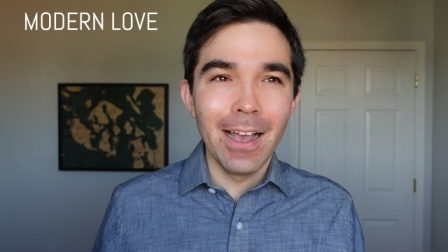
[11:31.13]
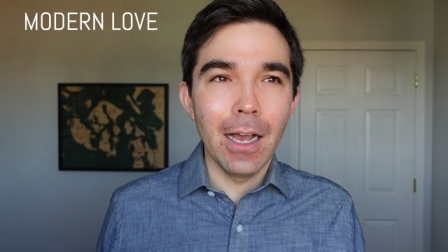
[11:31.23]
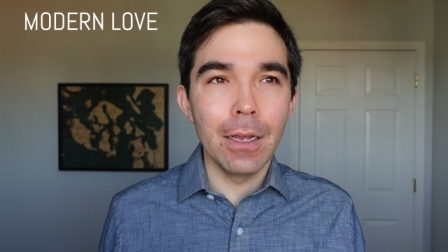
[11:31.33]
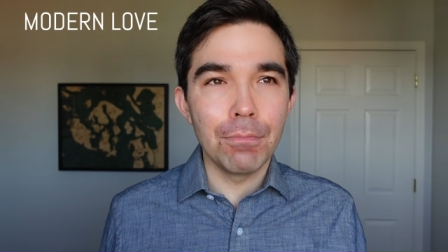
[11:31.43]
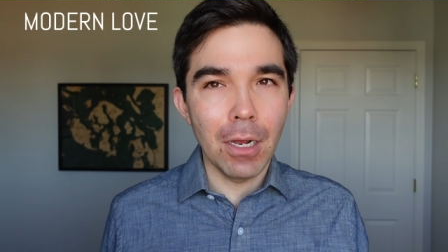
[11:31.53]

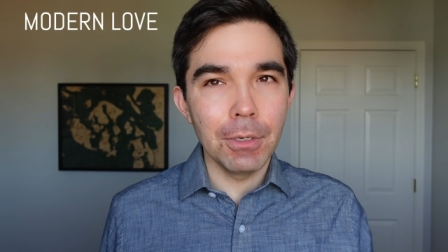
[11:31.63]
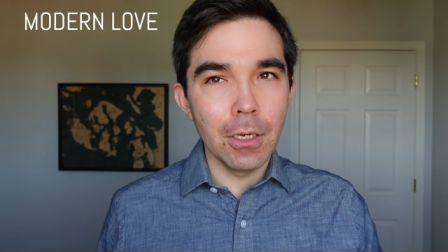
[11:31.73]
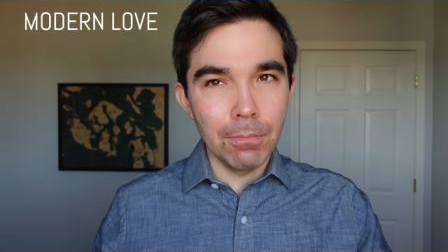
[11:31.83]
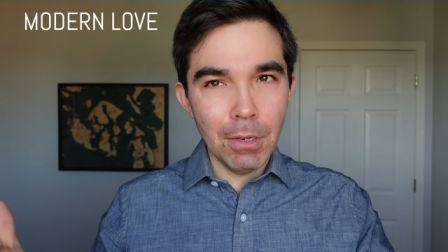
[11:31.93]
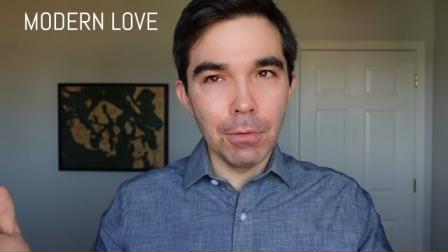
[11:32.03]
uh, and
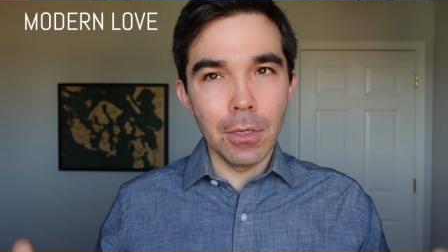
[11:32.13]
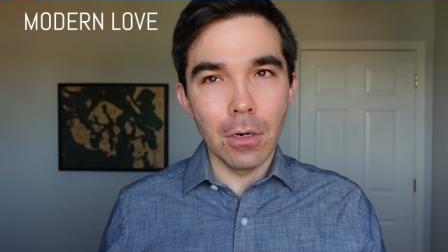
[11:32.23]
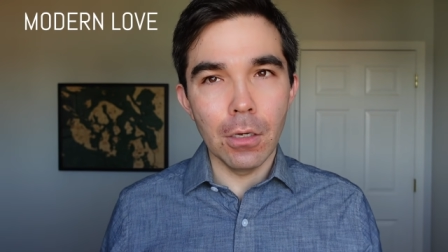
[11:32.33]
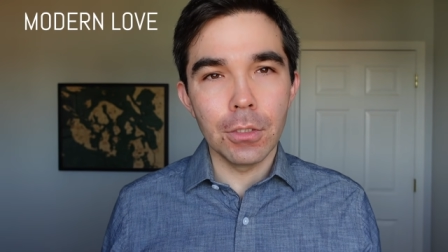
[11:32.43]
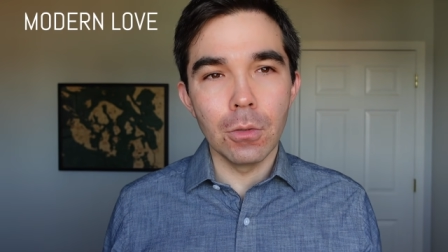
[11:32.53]
probably people that
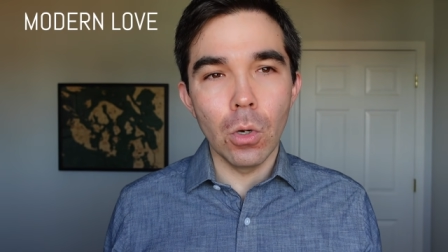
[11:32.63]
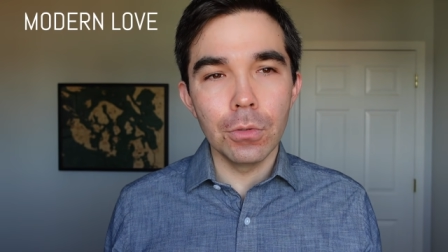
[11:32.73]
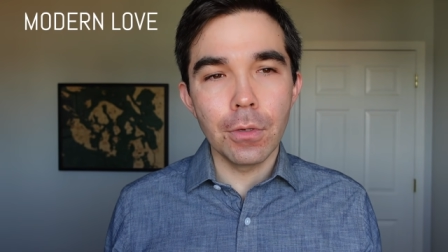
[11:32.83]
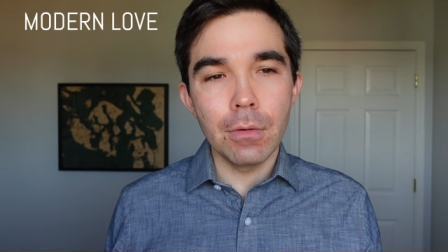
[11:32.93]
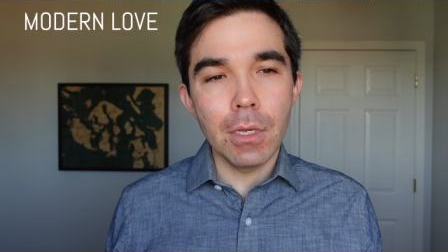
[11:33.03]
are also
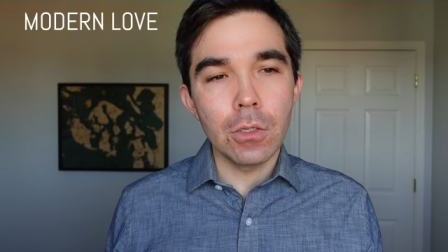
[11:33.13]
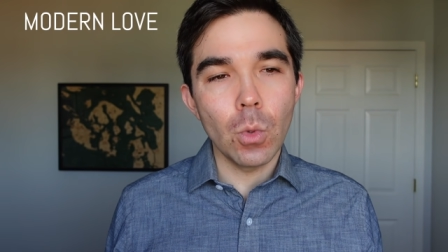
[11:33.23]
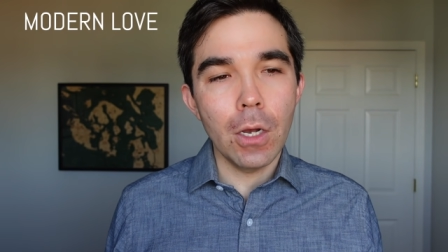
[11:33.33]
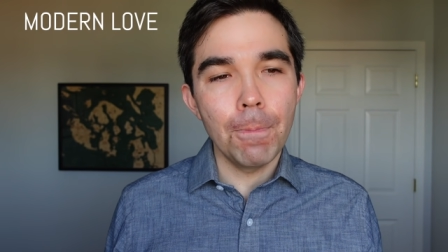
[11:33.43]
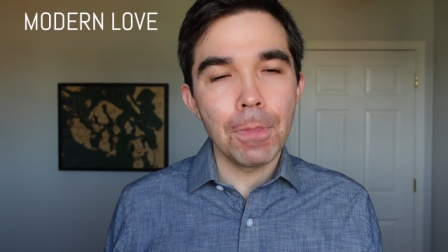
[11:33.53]
older than me as
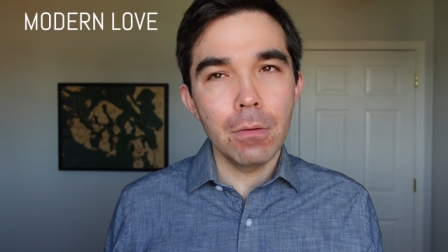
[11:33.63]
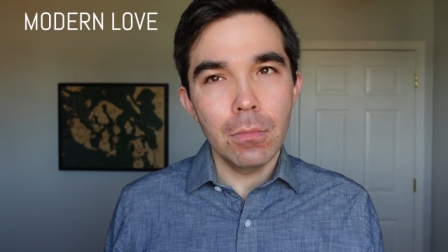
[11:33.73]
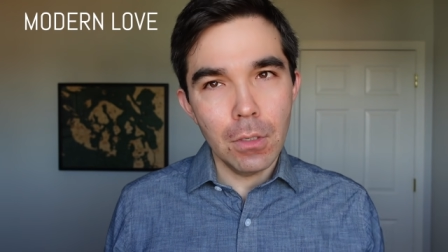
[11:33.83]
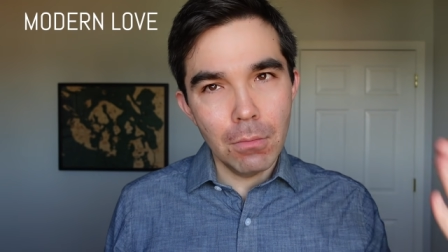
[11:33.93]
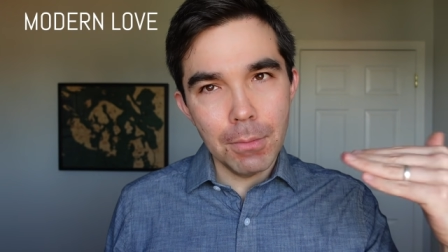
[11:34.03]
well,
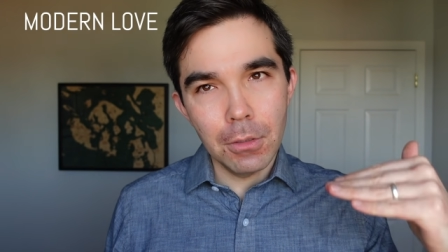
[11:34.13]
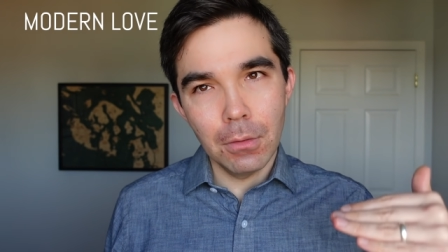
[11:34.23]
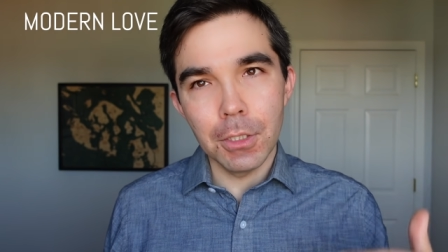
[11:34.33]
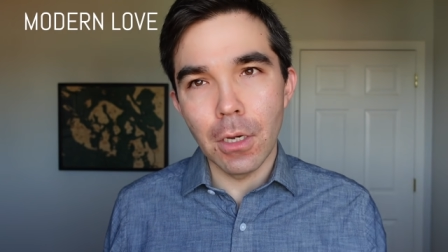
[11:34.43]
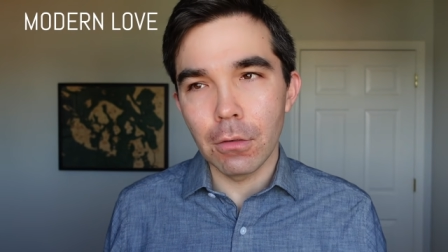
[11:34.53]
and you know maybe a
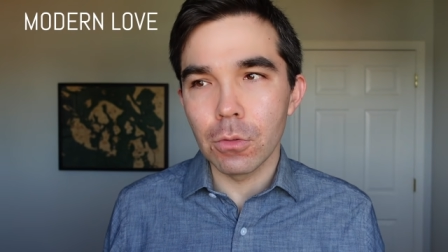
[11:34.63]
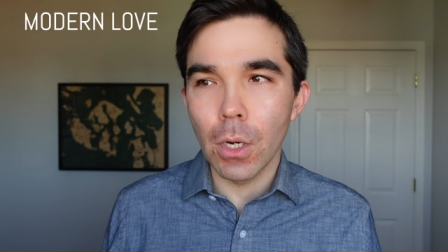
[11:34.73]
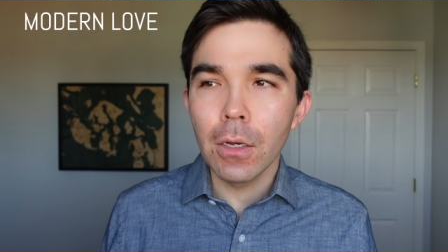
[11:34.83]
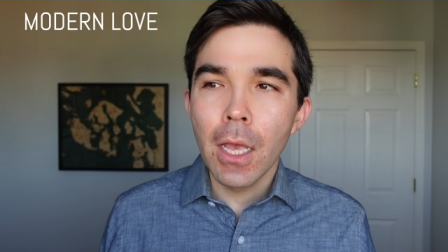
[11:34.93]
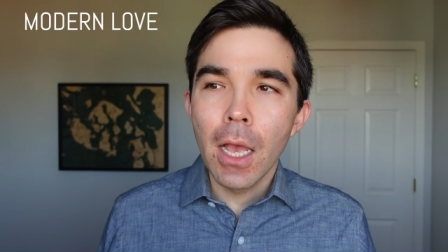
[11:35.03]
little bit younger as
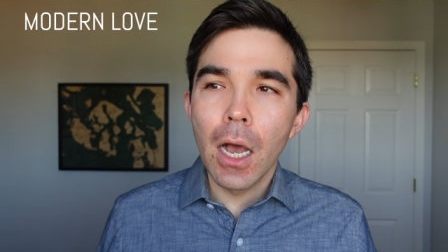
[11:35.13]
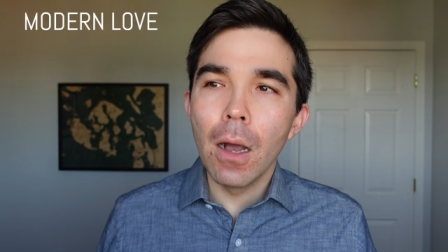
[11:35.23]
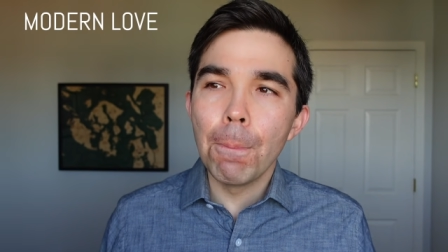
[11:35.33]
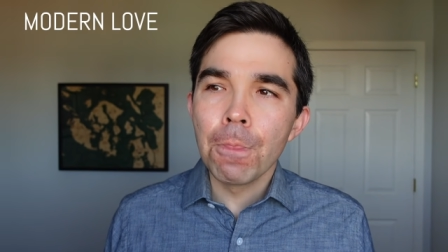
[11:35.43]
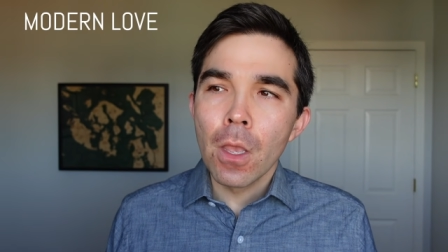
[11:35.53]
well.
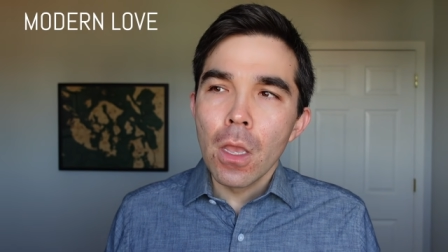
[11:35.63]
Um,